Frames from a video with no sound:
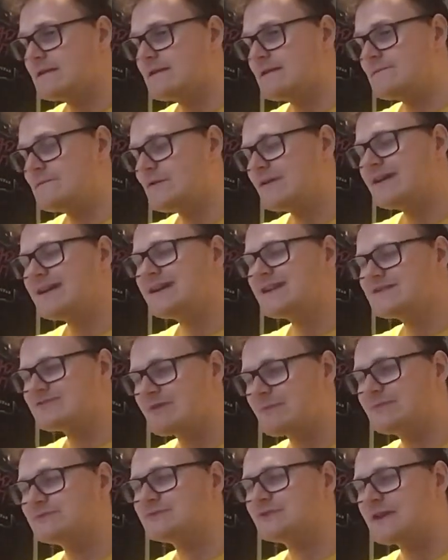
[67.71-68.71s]
Avoiding the
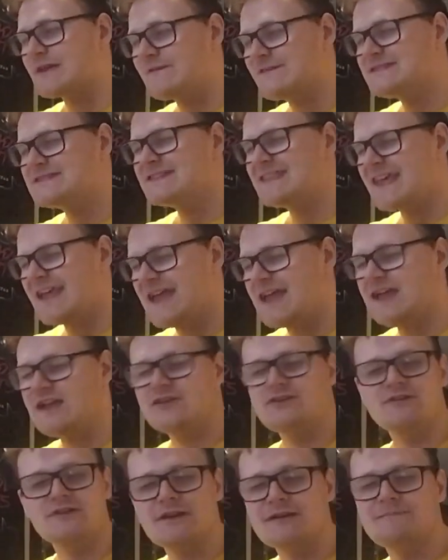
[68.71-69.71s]
trouble, don't give in to their hate.
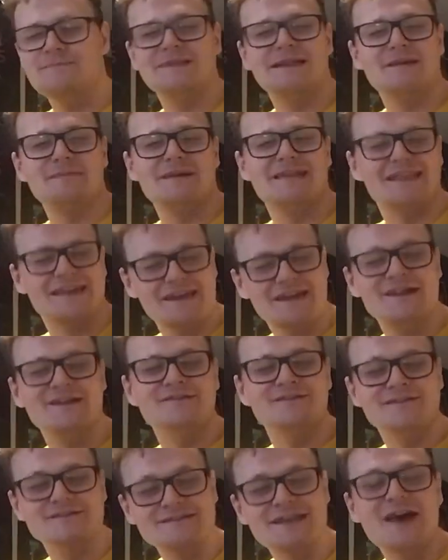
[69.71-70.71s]
You can play by their hidden
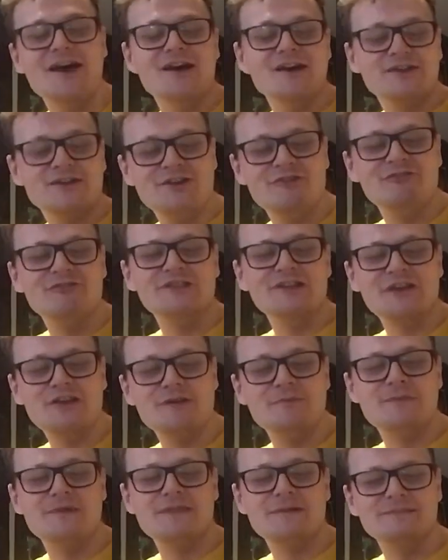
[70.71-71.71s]
rules. You're only
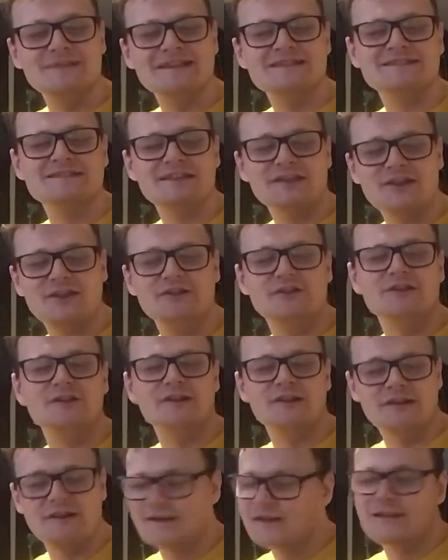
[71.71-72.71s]
human, they bleed you like you do.
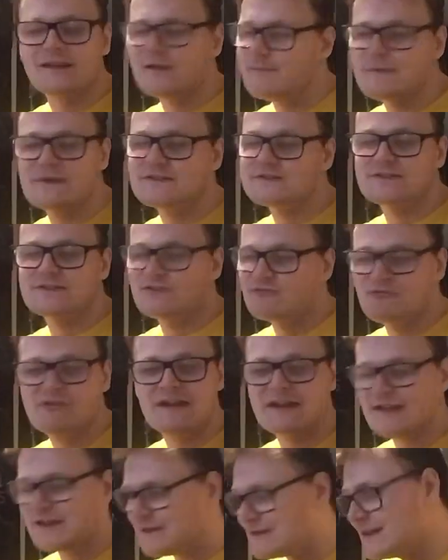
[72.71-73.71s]
You're means to the
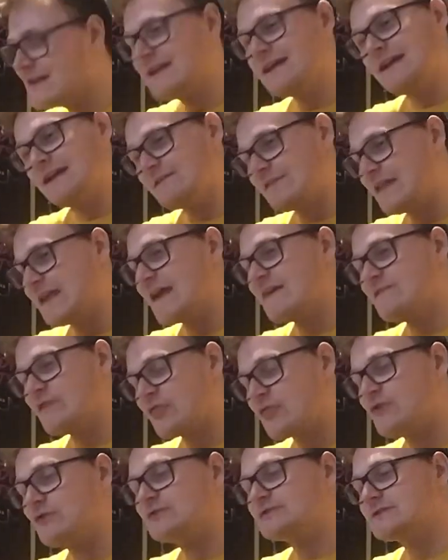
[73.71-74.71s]
ridicule. If they have a
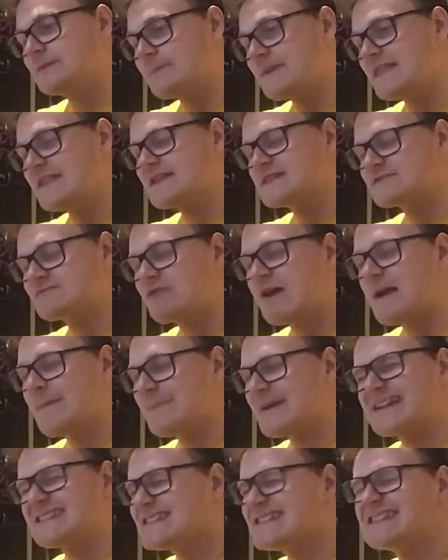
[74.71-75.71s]
thought, I mean that it's right
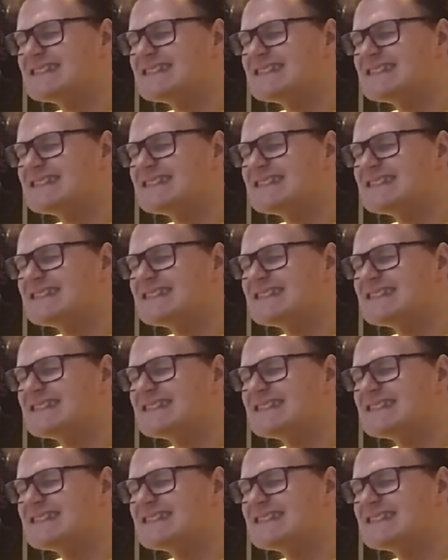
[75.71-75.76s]
because I